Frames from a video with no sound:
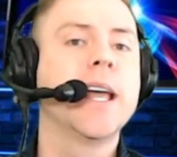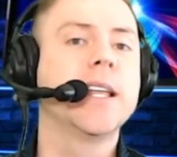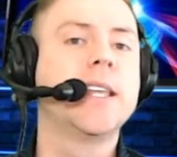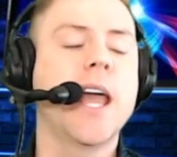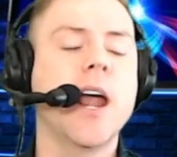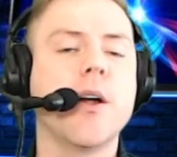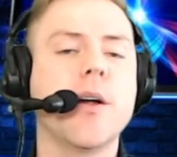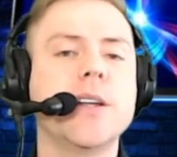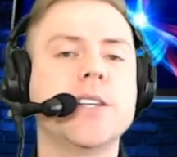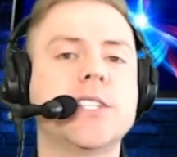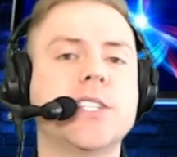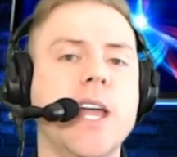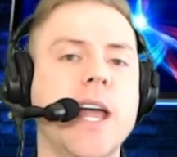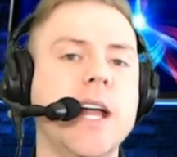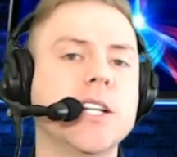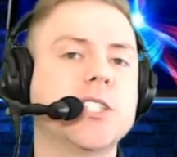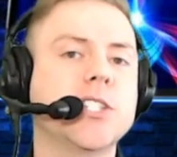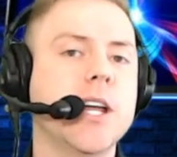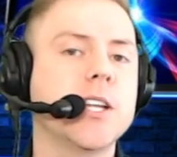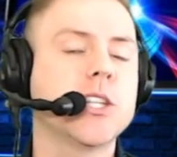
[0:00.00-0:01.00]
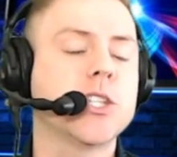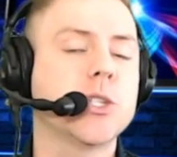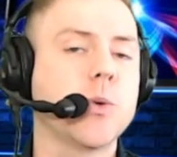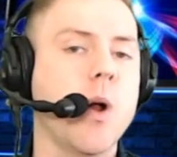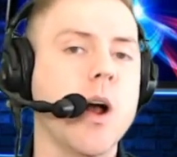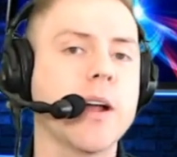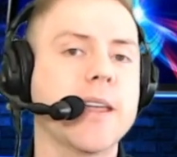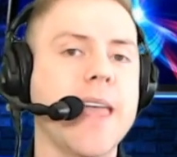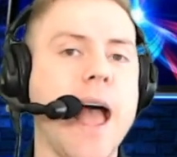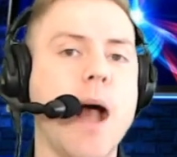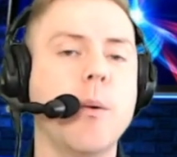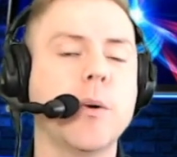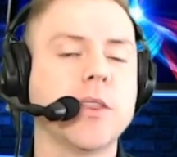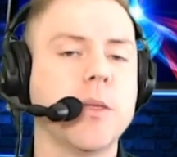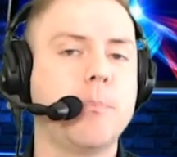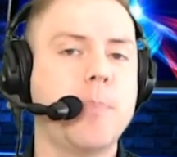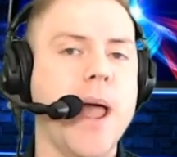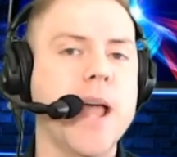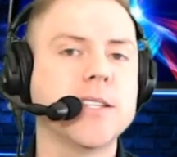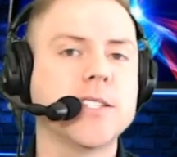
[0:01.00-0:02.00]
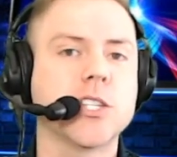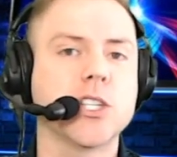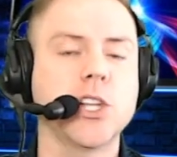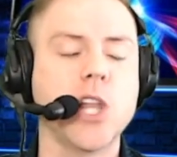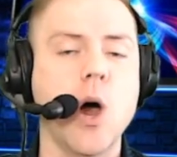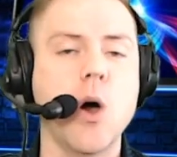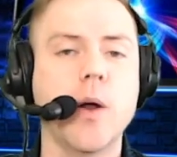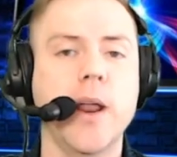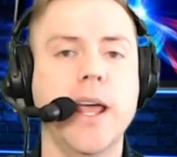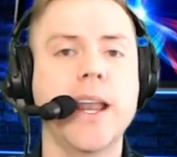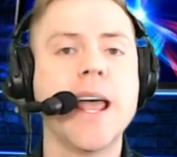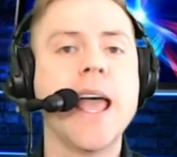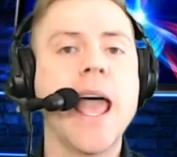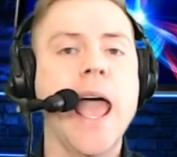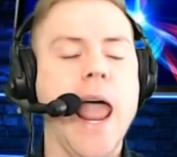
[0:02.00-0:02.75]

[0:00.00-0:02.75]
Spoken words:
Gary Sanchez struck out with the bases loaded.